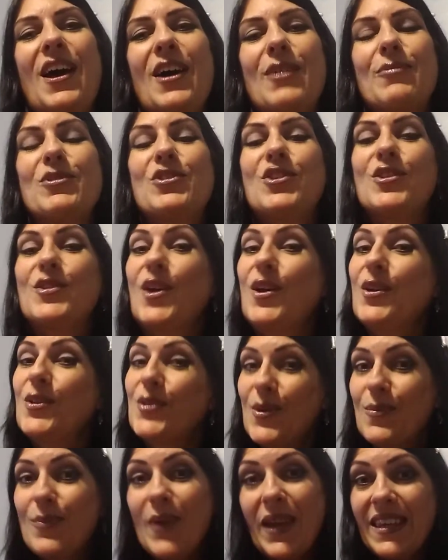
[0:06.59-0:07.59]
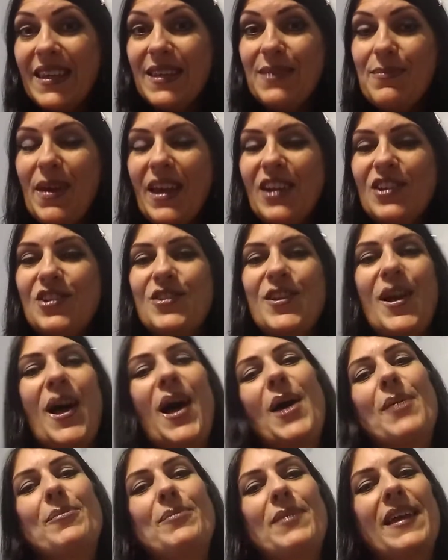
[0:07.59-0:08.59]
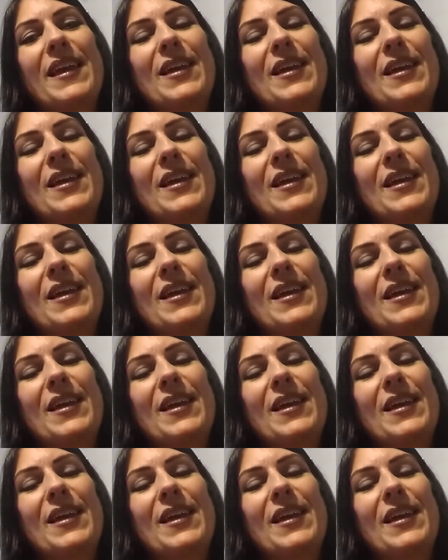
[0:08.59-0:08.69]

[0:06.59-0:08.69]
which is also my eBay shop,